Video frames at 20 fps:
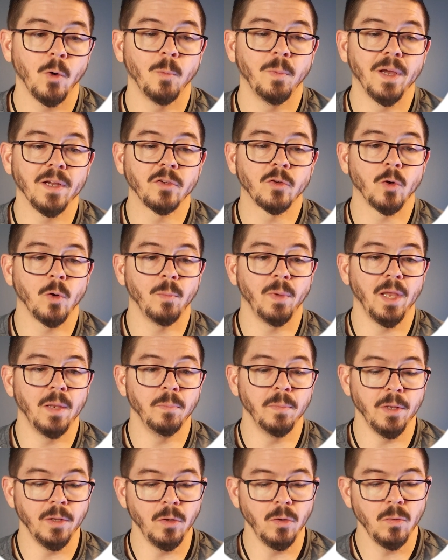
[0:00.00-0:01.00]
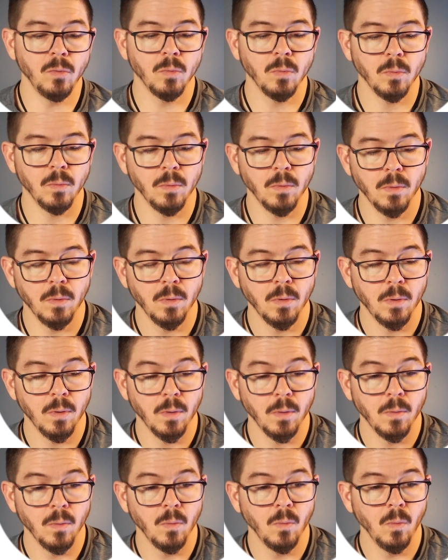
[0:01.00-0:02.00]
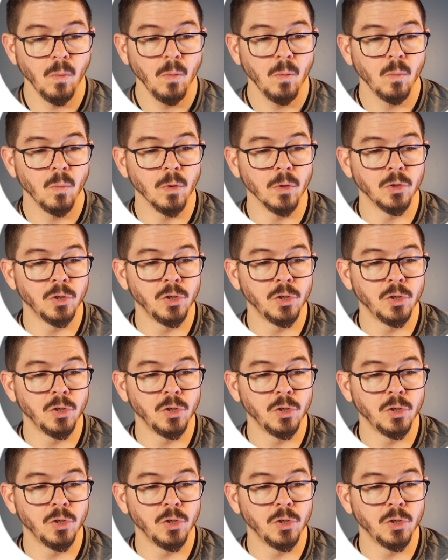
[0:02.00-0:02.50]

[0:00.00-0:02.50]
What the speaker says: we're back to our main menu. We'll